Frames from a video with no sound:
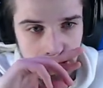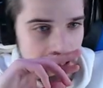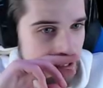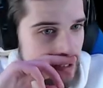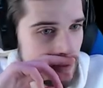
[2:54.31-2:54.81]

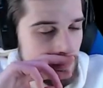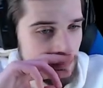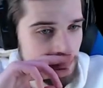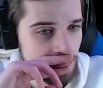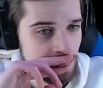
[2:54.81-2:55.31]

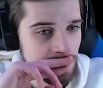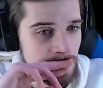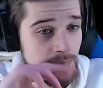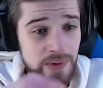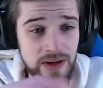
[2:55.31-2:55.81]

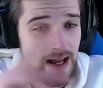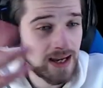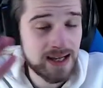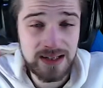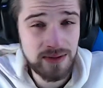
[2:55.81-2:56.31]
But like,
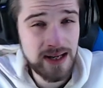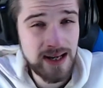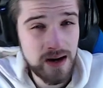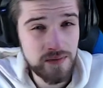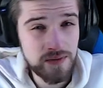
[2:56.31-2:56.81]
I didn't really
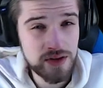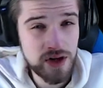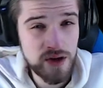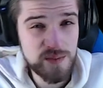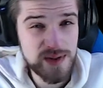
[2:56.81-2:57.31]
care for the
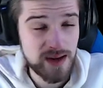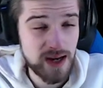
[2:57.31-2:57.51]
jobs.